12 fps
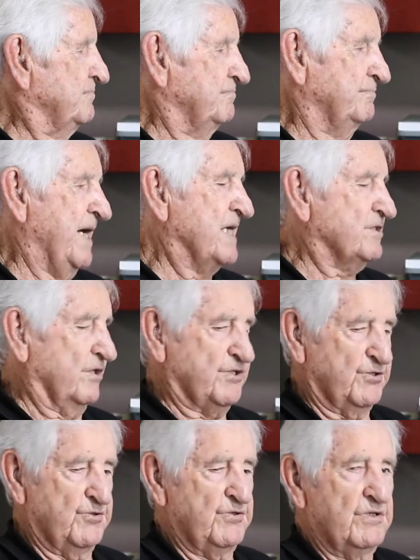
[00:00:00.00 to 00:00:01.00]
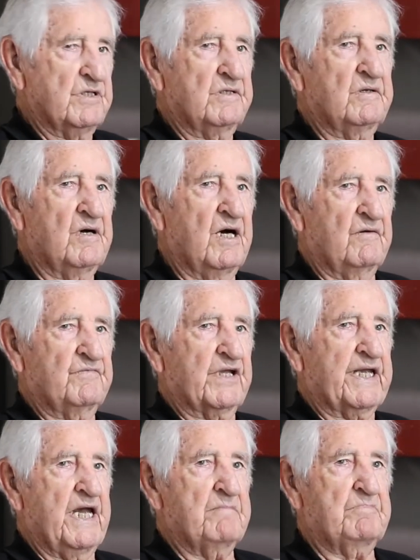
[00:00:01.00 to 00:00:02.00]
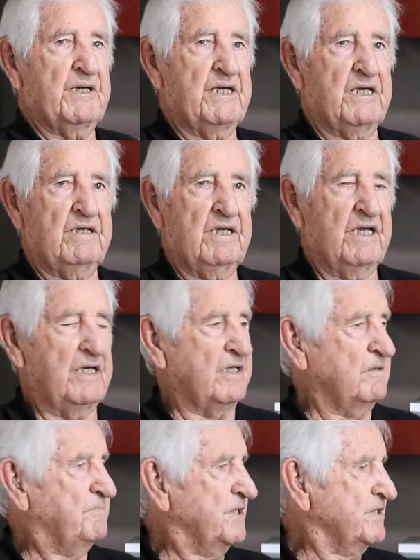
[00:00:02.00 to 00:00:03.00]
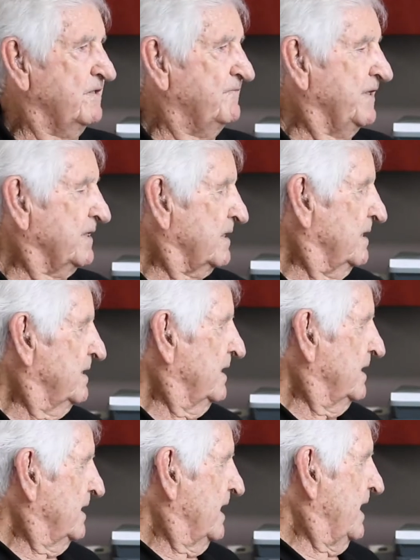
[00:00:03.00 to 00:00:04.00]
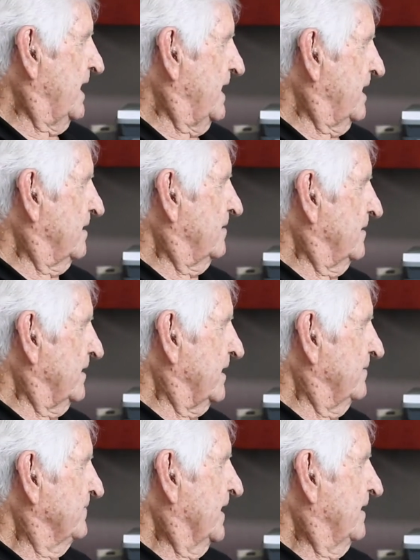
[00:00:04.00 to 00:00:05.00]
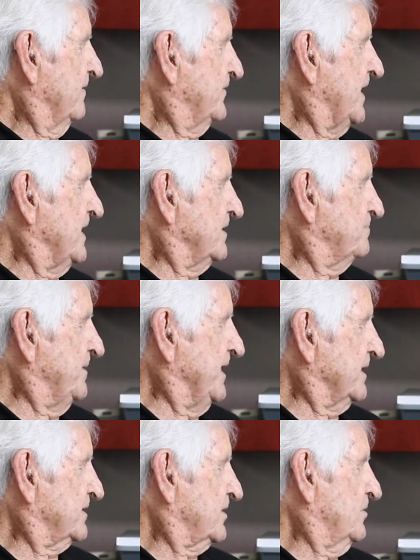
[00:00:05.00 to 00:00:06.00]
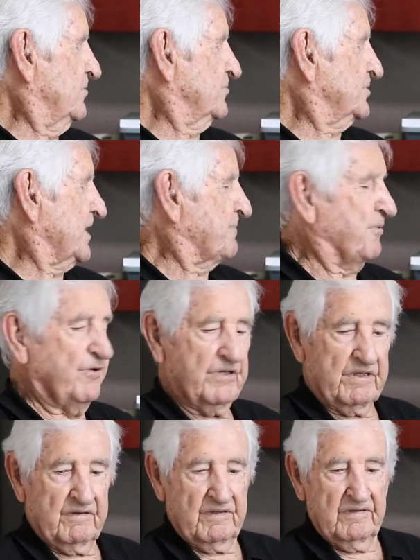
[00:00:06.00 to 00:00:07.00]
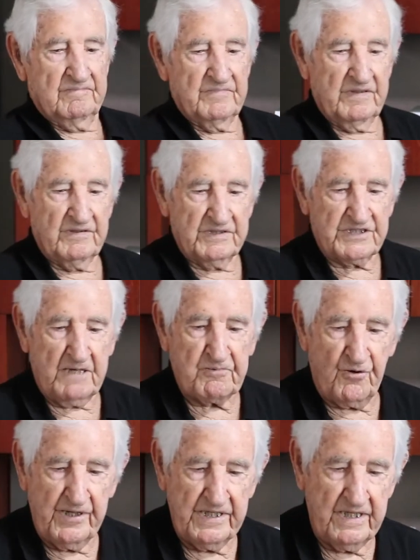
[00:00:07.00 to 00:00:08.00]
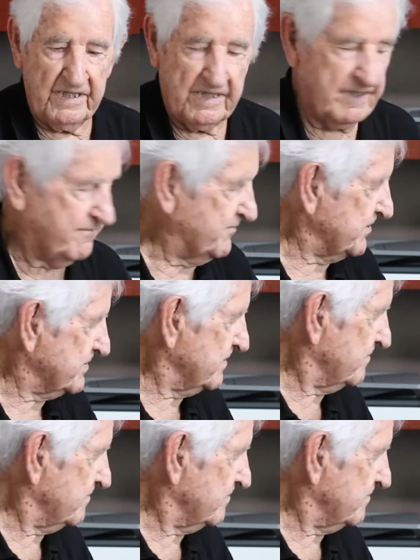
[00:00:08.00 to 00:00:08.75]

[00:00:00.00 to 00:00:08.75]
magnitude of the campaign in the Pacific, and things being so separated, it was